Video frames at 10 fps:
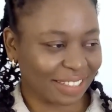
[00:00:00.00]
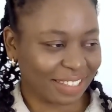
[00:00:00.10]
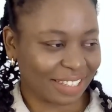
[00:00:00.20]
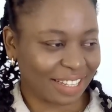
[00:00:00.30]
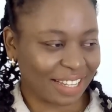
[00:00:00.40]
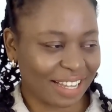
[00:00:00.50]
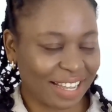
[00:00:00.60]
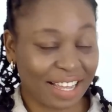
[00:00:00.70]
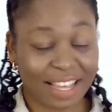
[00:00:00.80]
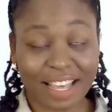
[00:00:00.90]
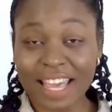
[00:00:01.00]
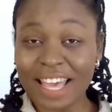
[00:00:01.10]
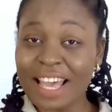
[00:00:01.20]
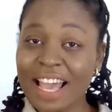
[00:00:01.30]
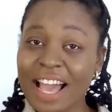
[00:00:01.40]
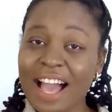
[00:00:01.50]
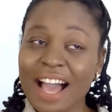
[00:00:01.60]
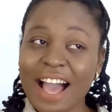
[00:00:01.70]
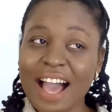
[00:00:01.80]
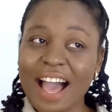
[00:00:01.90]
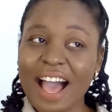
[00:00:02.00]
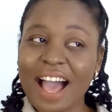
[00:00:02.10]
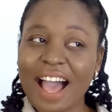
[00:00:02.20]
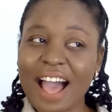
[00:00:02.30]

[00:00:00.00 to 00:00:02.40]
Nothing is said.